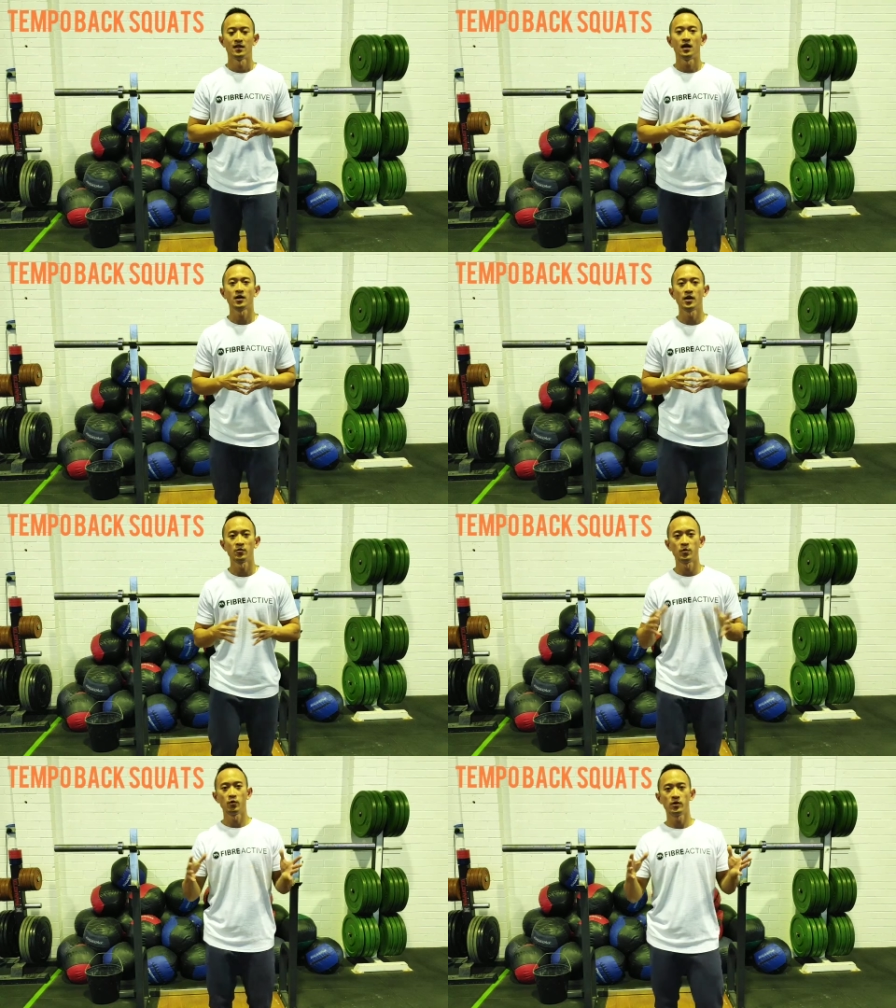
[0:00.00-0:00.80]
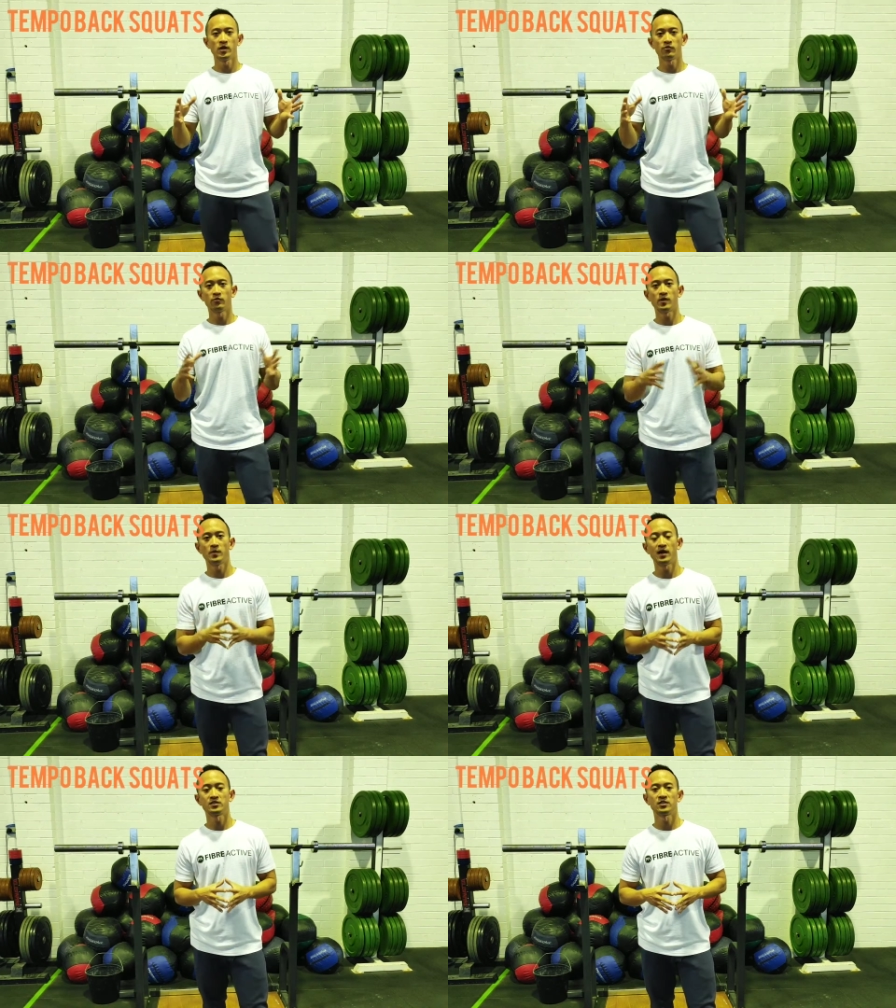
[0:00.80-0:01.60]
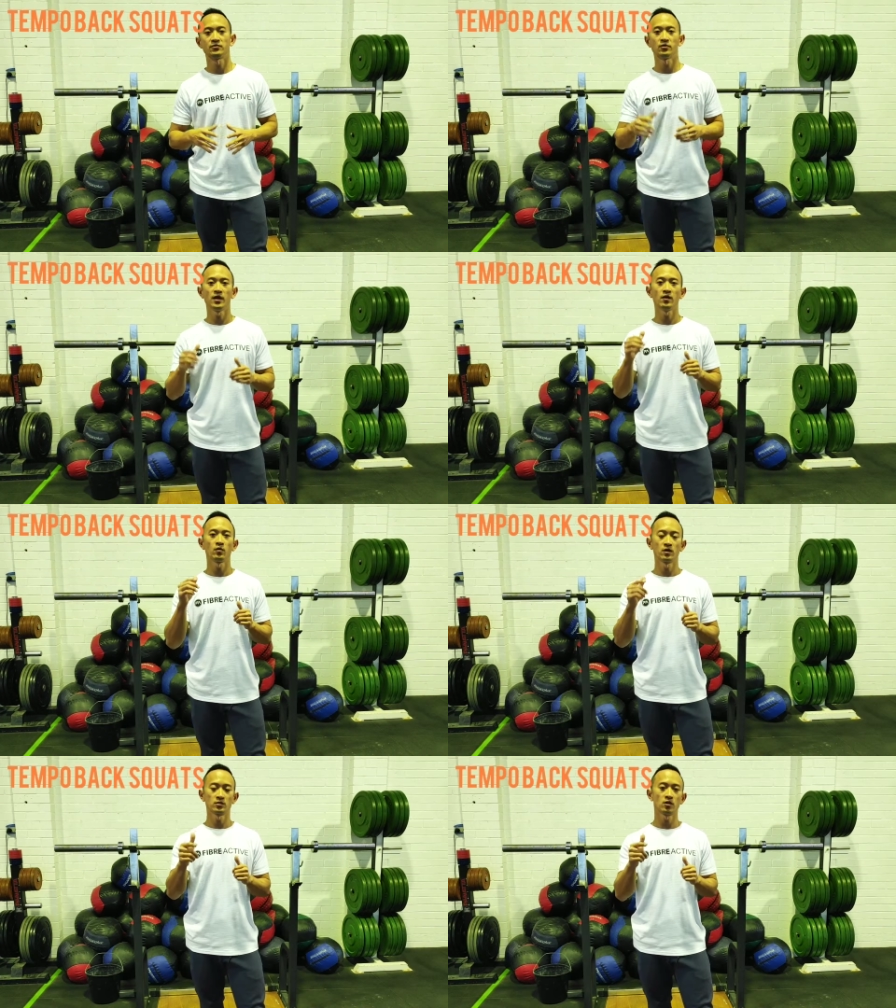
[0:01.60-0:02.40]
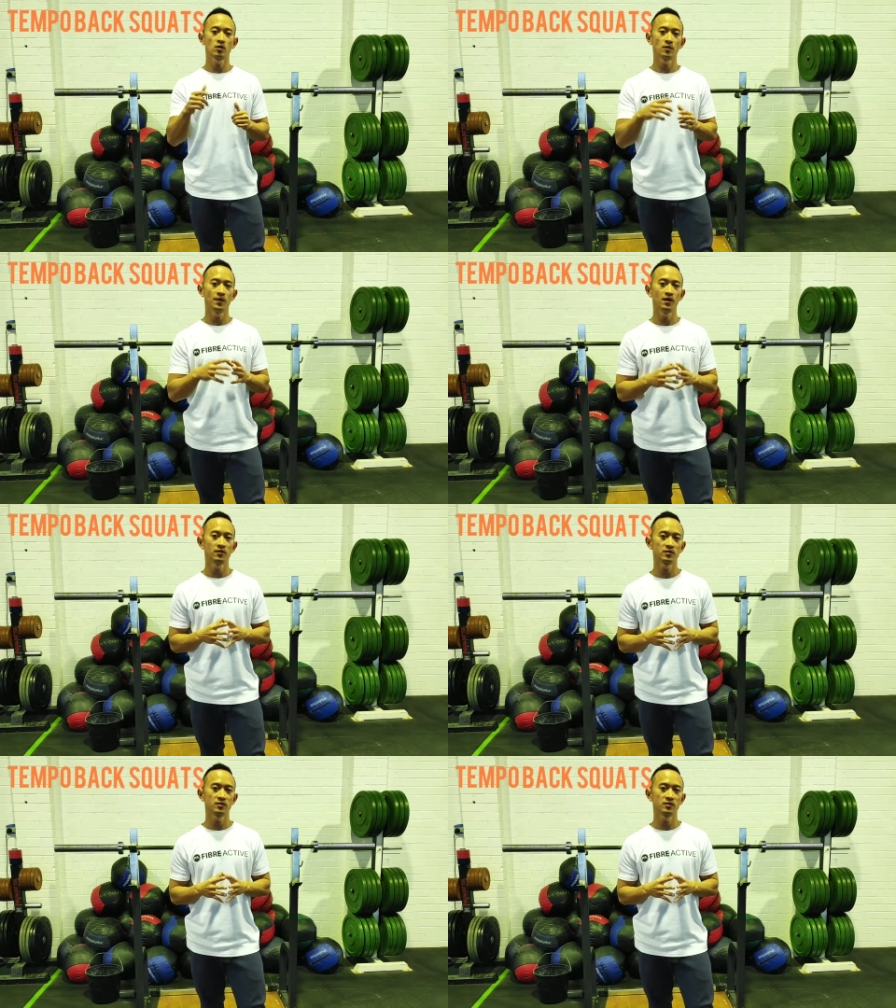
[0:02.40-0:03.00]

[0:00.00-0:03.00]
Hi guys, Bjorn here from Fibre Active. Today we're going to talk about